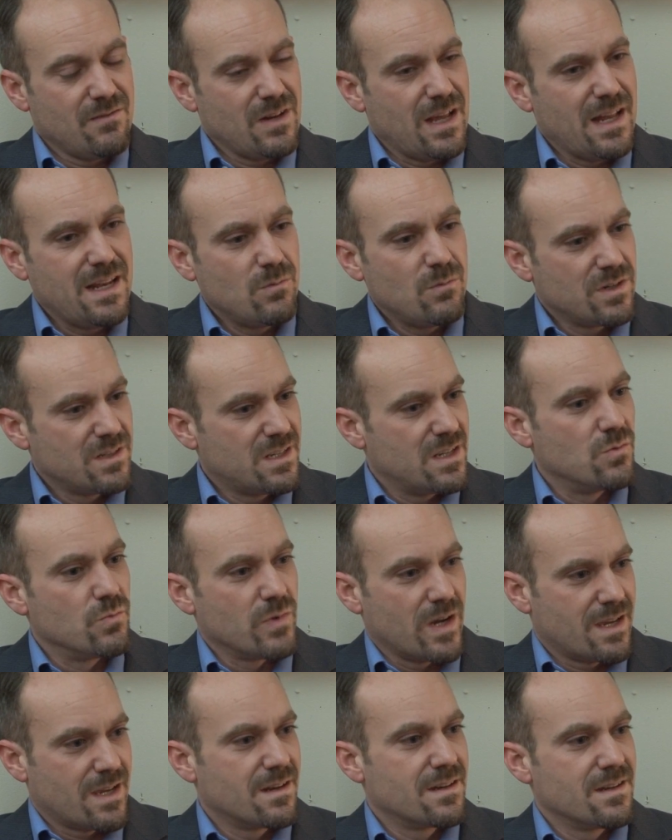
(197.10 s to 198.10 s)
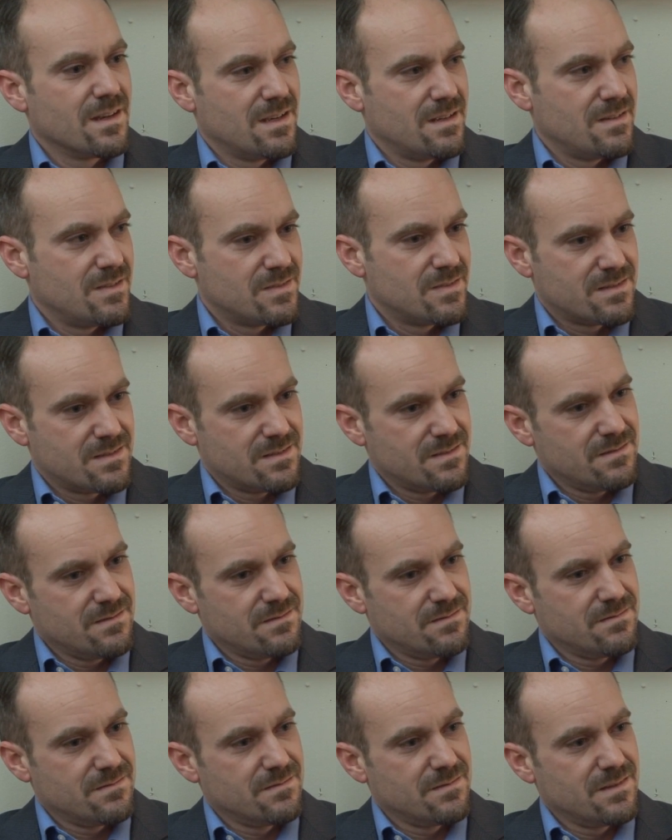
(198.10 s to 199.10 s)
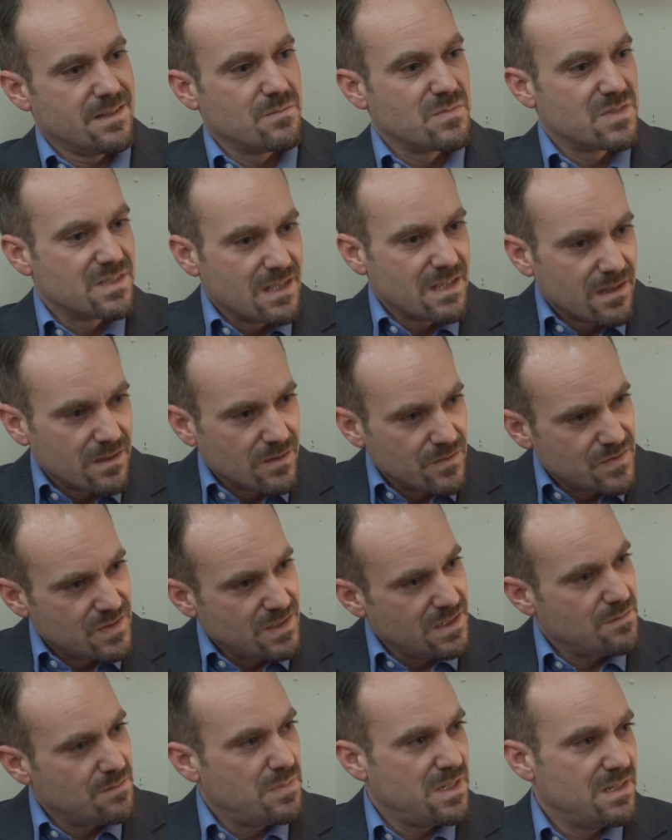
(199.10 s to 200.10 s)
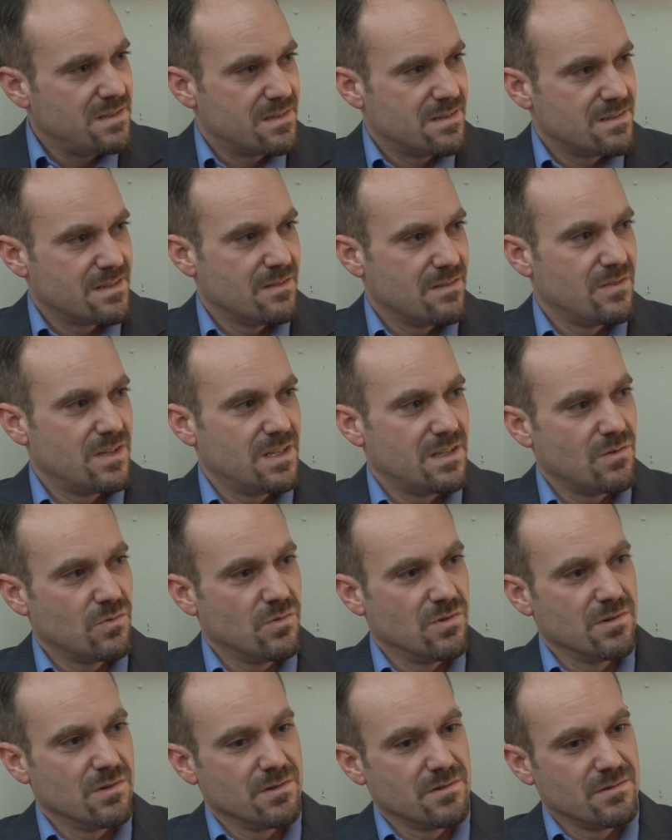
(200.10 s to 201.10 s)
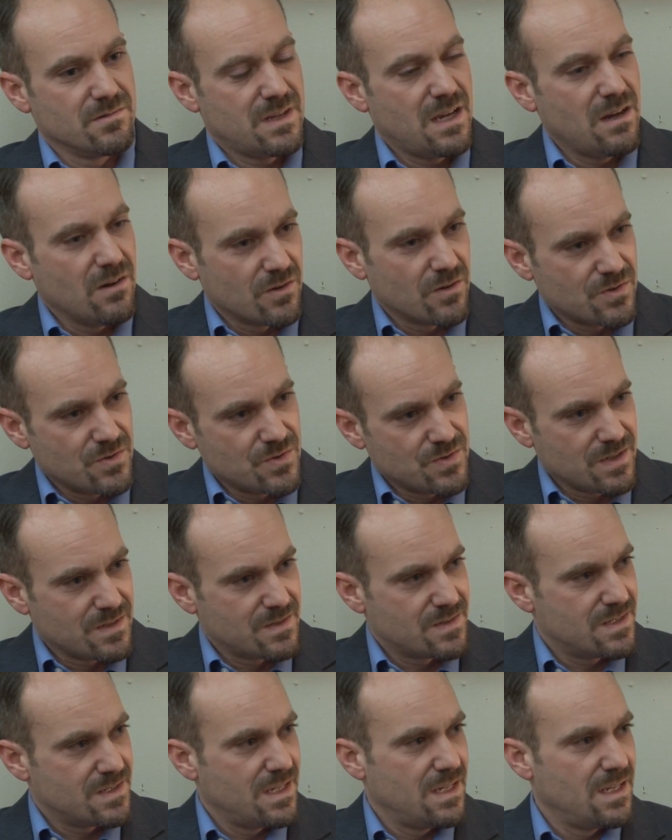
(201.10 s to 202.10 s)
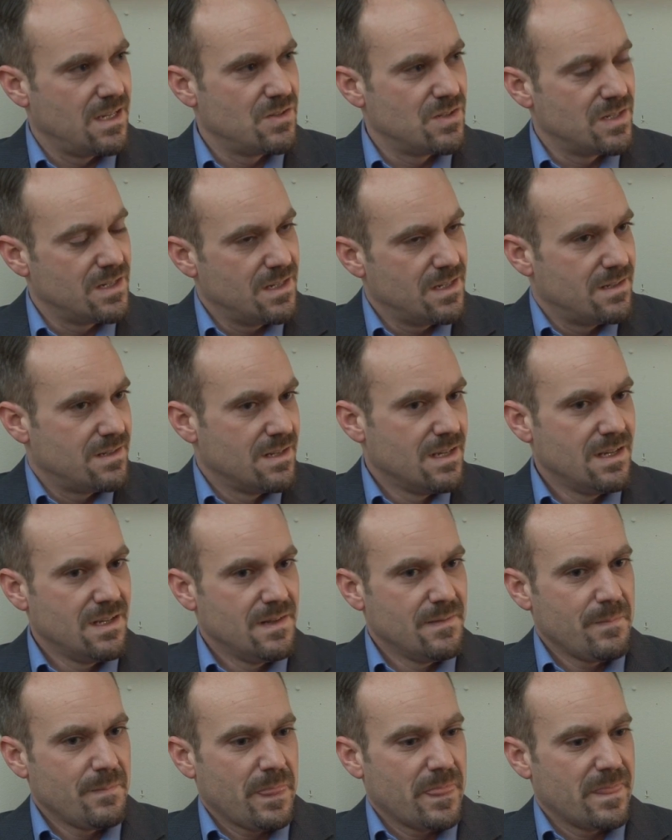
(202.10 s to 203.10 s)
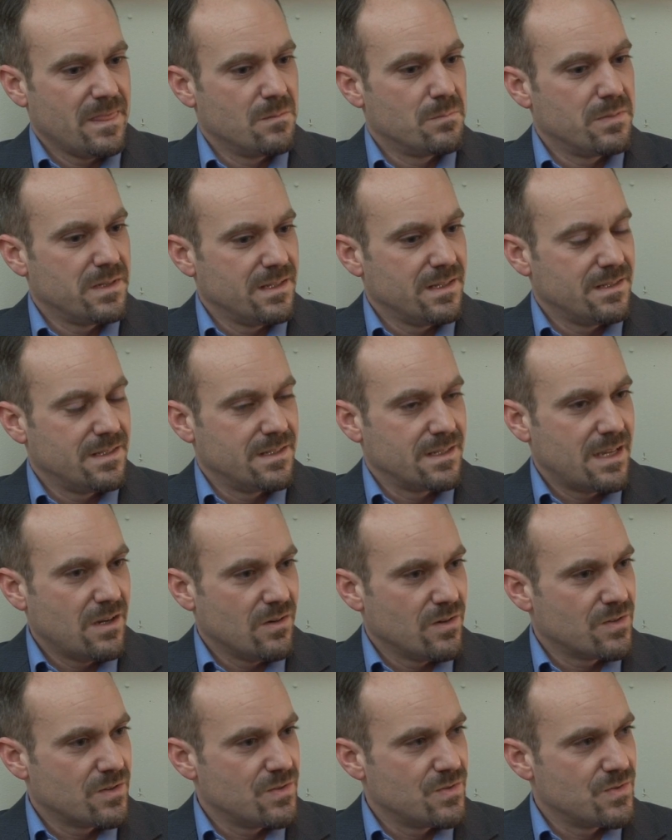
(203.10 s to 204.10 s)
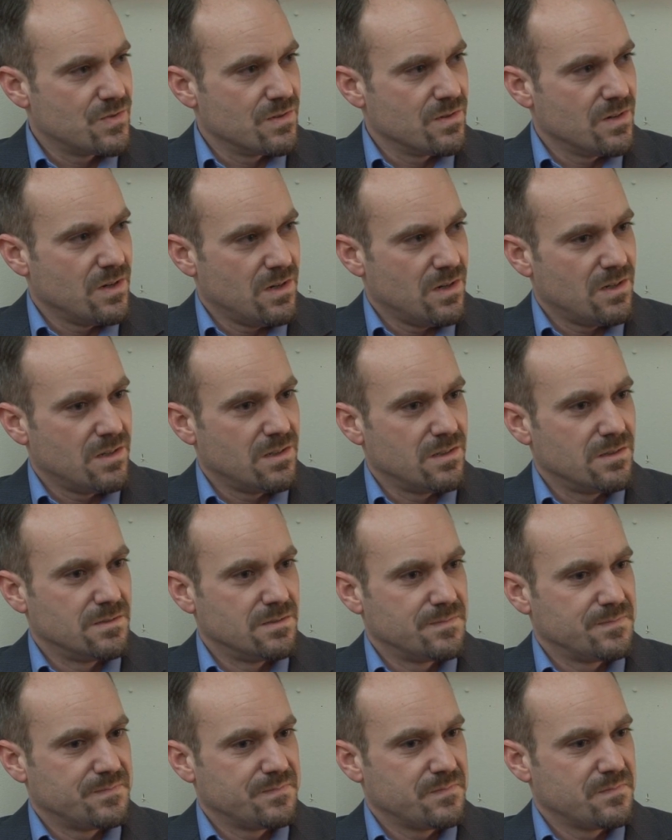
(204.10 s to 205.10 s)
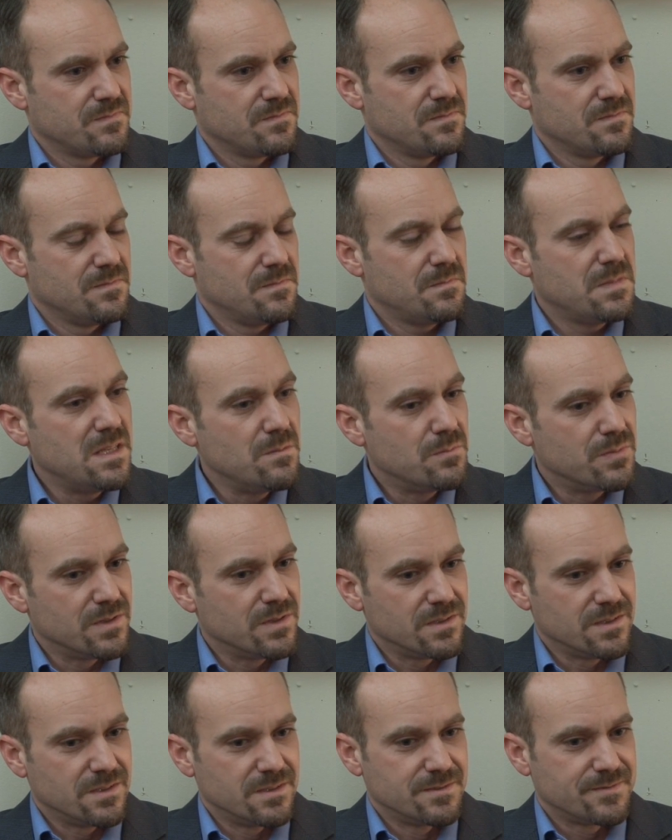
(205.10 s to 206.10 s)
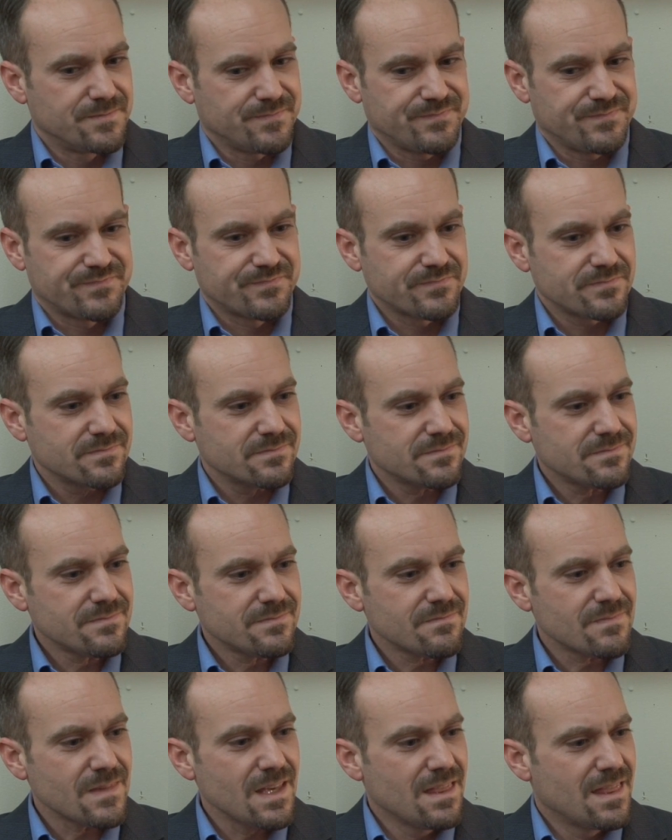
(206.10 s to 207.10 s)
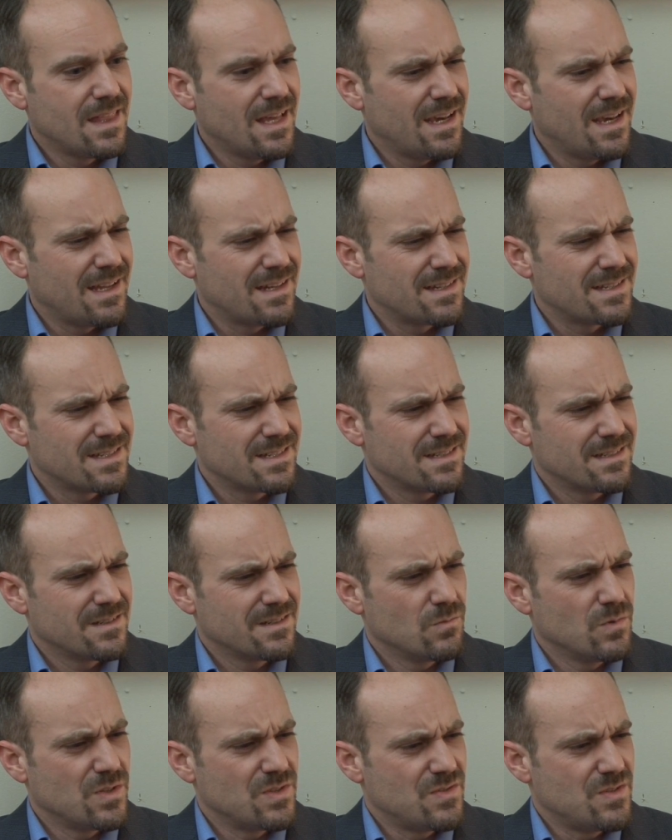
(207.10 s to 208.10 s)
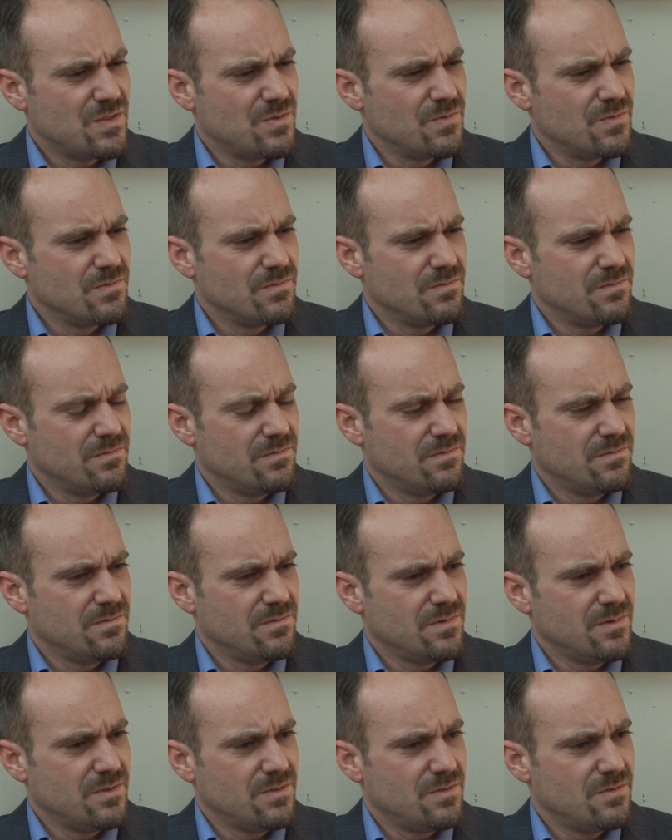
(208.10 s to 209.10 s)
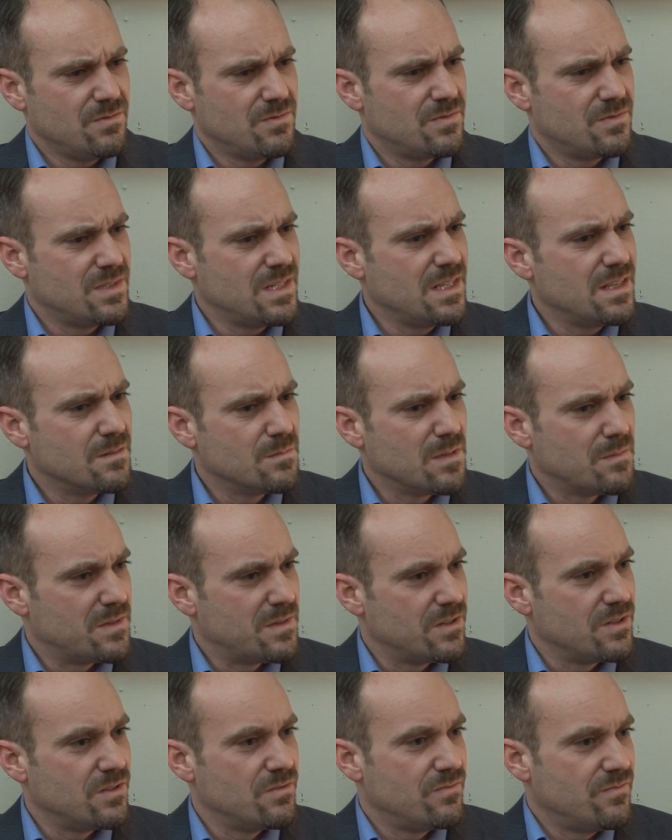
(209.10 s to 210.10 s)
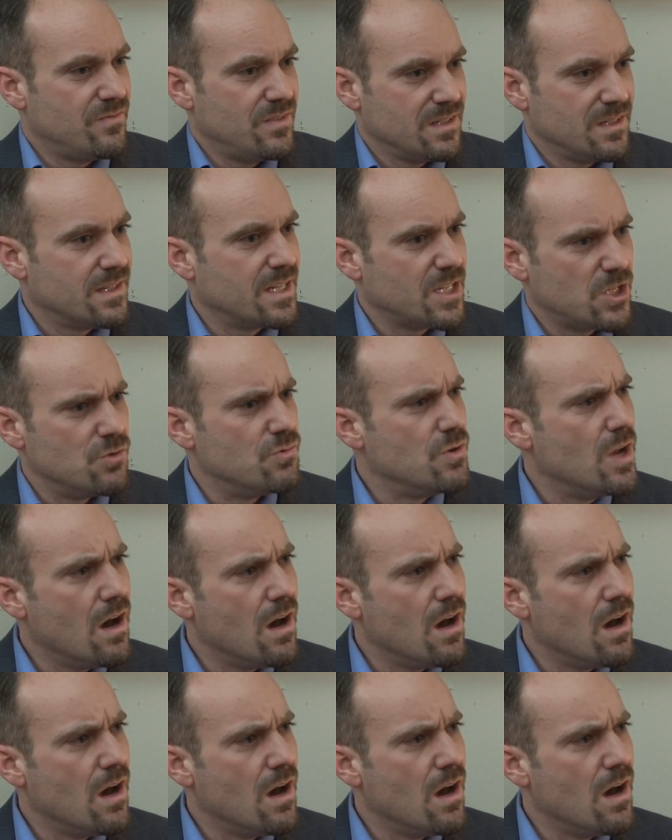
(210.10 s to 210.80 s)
anyone can recognize themselves in pieces of it or characters on stage. The characters are all people that once you see them up there, you feel like